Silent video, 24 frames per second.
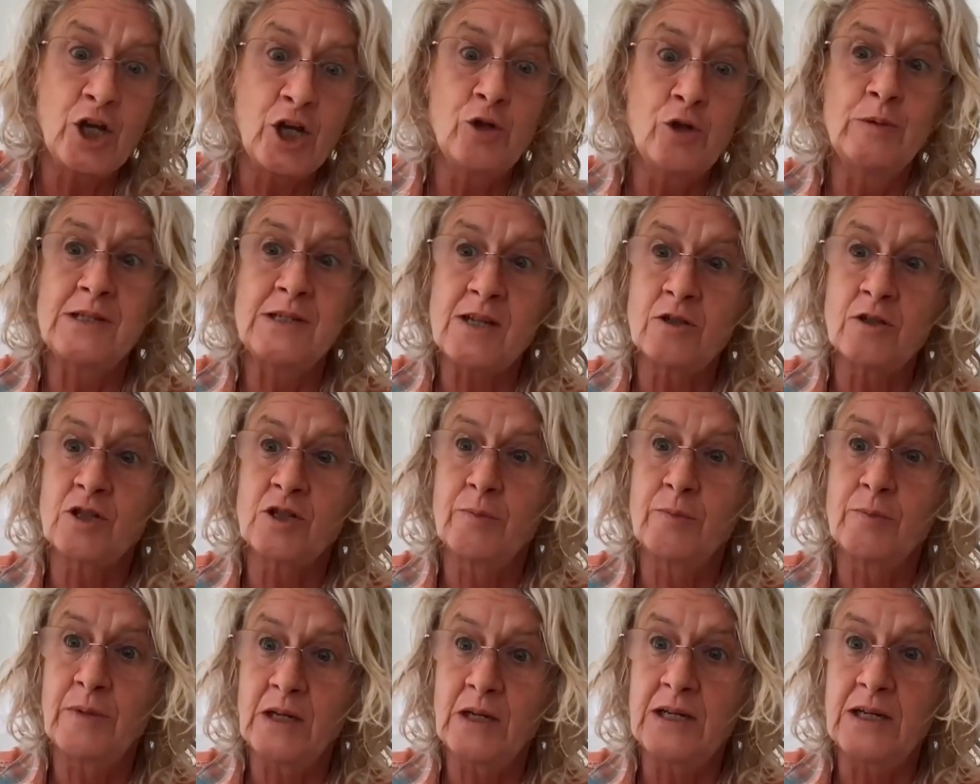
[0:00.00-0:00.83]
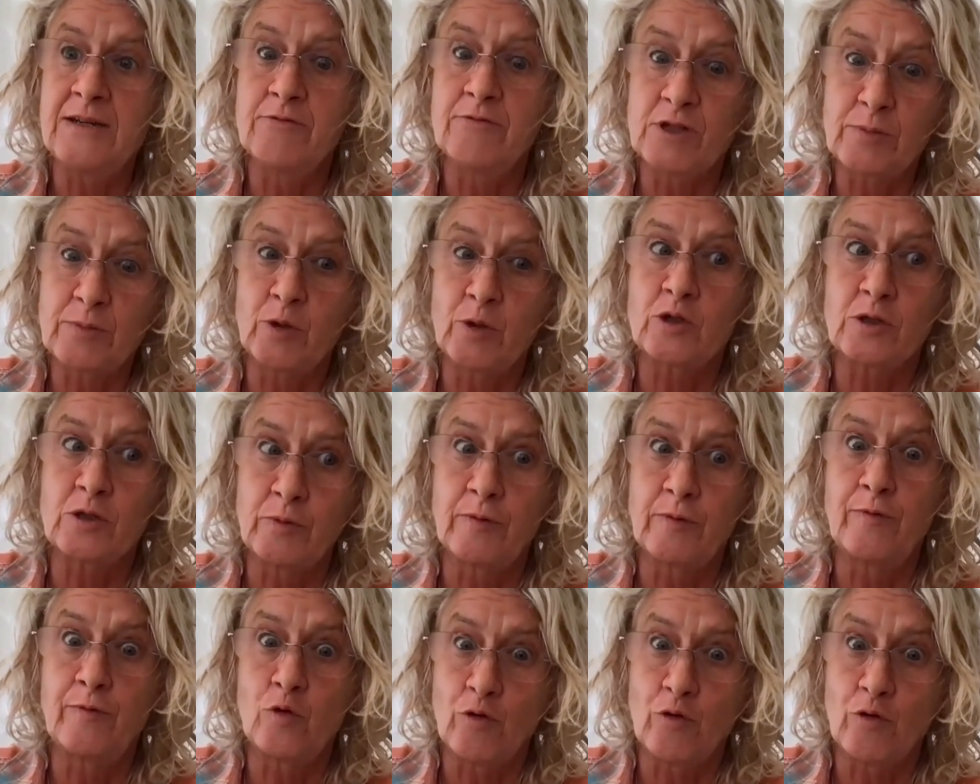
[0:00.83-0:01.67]
Who is ultimately
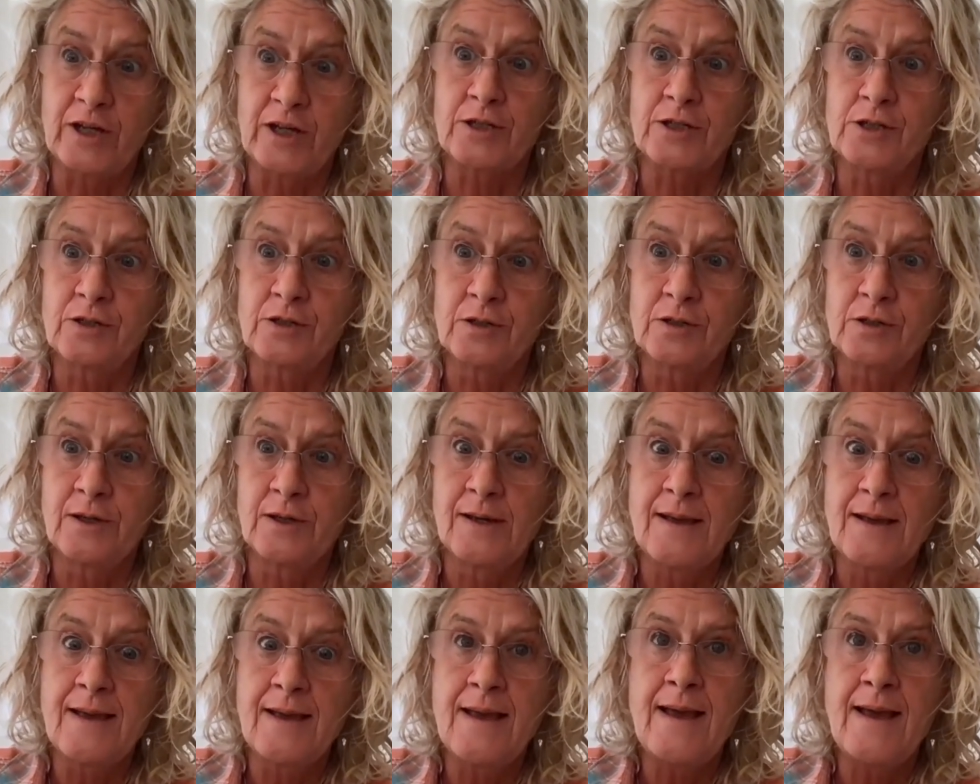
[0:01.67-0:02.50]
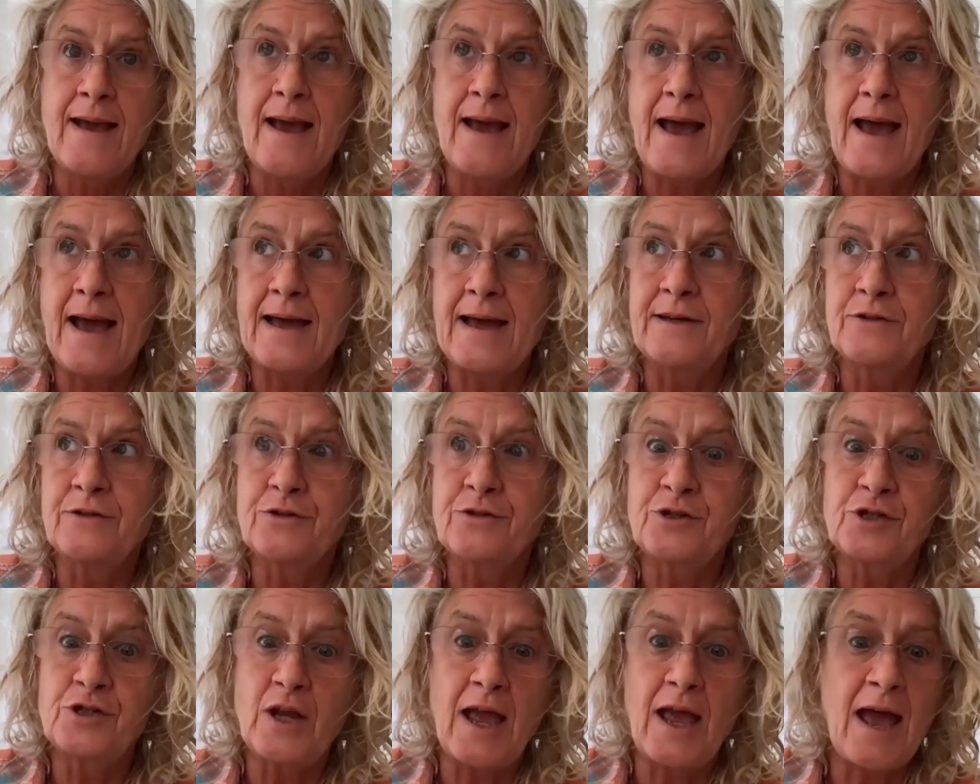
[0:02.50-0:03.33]
responsible for it? And
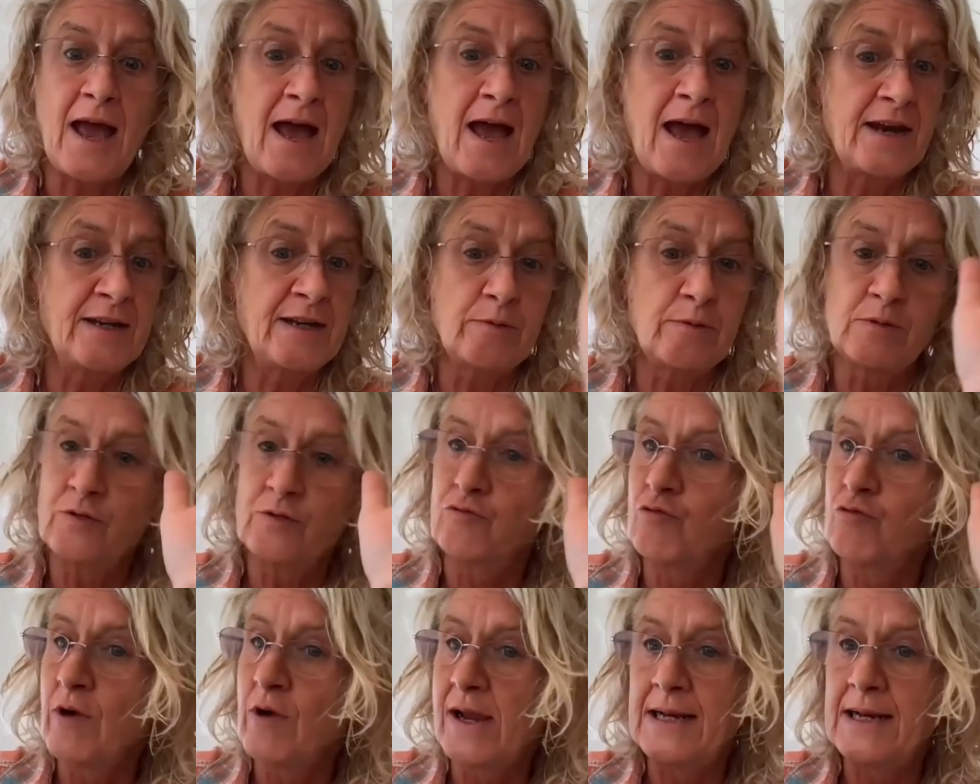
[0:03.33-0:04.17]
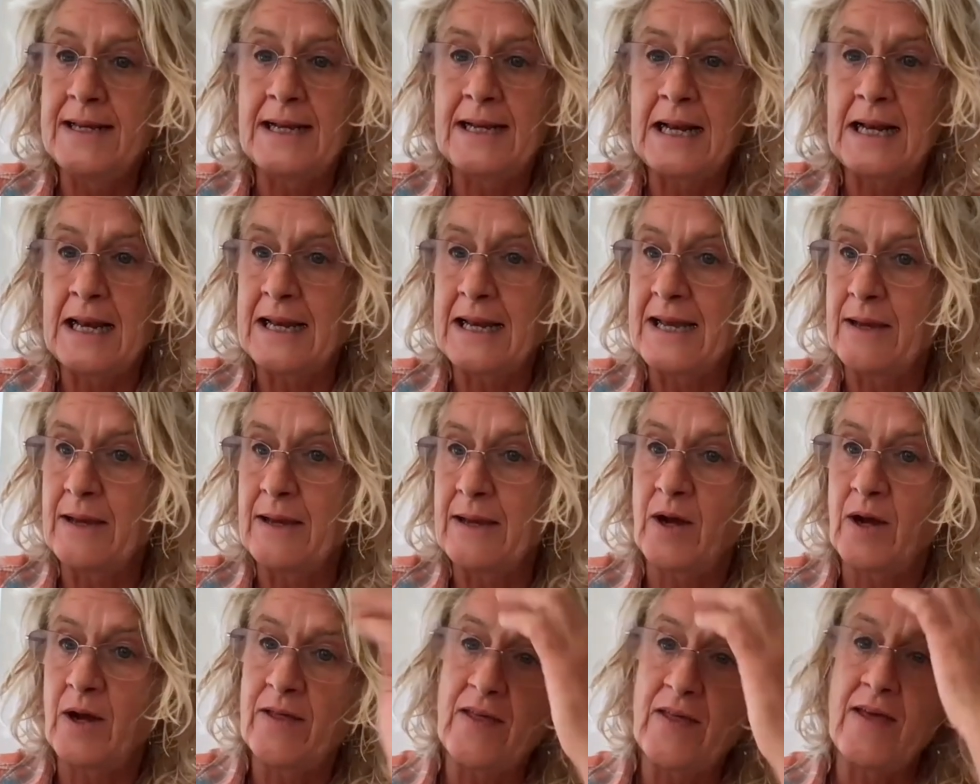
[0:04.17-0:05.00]
it was really clear
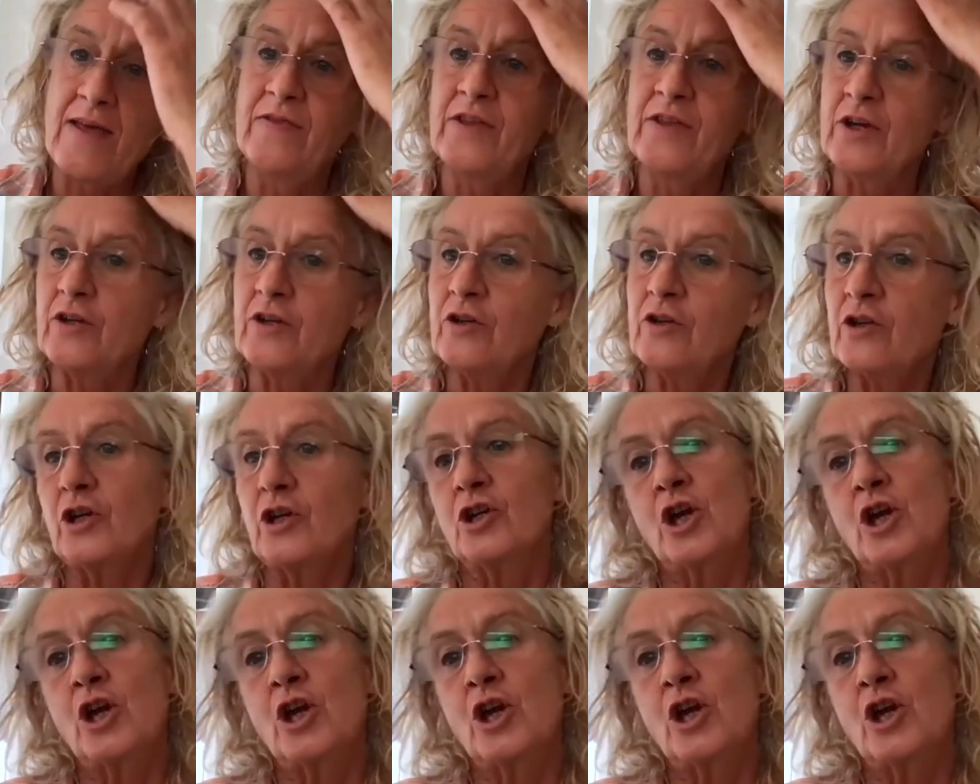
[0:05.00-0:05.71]
by then that